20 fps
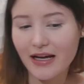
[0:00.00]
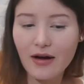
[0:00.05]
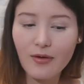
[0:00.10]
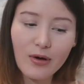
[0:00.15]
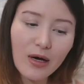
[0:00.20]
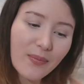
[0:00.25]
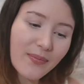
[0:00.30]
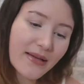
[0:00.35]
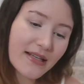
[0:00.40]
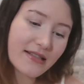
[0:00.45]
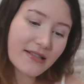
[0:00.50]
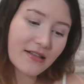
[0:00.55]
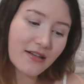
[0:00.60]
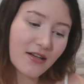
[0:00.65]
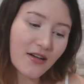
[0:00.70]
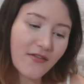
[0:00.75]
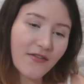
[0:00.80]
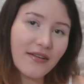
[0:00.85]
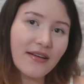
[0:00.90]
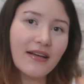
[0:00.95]
I wipe
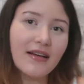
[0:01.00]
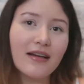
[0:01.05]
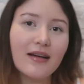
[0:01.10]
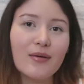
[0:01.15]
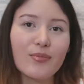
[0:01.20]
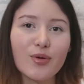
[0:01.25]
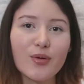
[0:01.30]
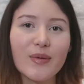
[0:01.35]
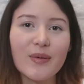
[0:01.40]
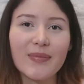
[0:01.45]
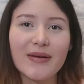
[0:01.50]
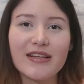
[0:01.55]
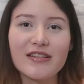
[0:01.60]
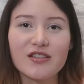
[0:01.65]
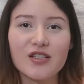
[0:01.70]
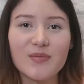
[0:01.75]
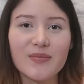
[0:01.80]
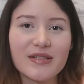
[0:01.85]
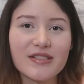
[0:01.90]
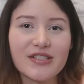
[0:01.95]
myself, put my
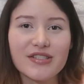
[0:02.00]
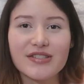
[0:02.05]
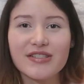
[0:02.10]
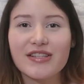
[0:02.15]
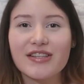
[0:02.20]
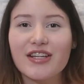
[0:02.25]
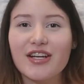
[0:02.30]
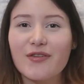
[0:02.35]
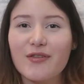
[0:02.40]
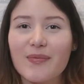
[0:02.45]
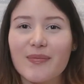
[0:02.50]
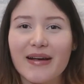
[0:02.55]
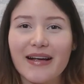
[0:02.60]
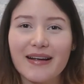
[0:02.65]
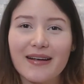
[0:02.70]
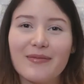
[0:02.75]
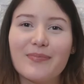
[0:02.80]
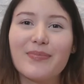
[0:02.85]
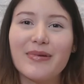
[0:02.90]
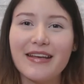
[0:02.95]
pants up and just sit there with my